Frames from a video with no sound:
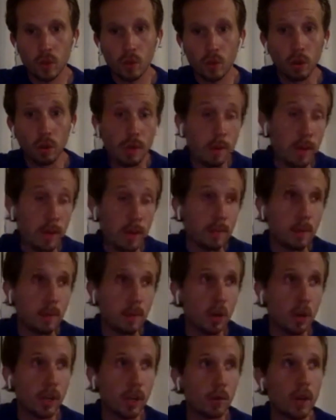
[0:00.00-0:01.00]
Well, maybe
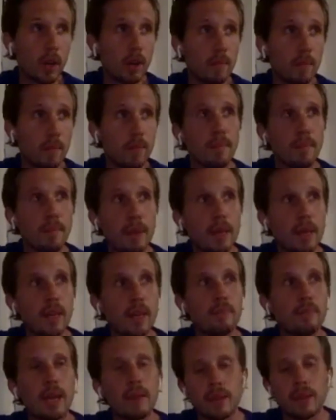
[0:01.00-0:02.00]
you don't get rid.
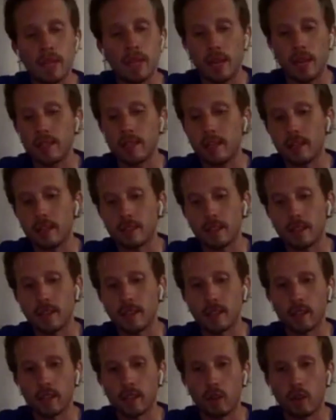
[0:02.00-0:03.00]
Maybe the idea is
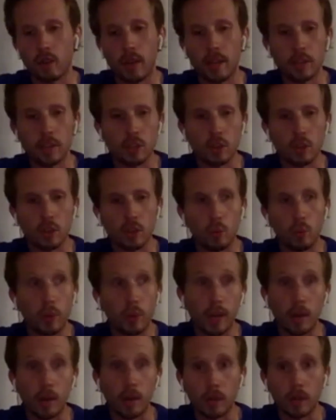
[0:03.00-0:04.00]
like, okay, so we
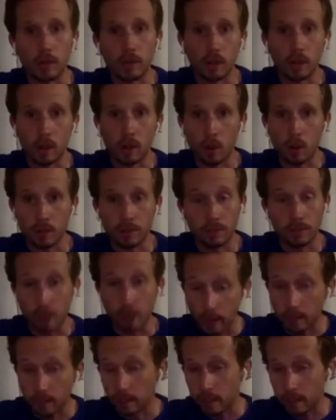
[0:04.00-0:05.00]
got rid of our coach
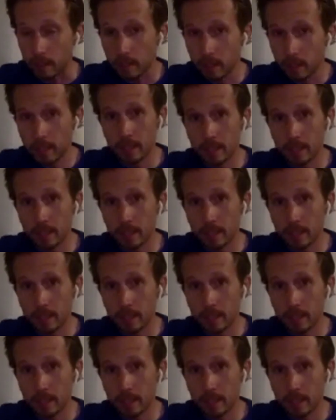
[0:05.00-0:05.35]
finally.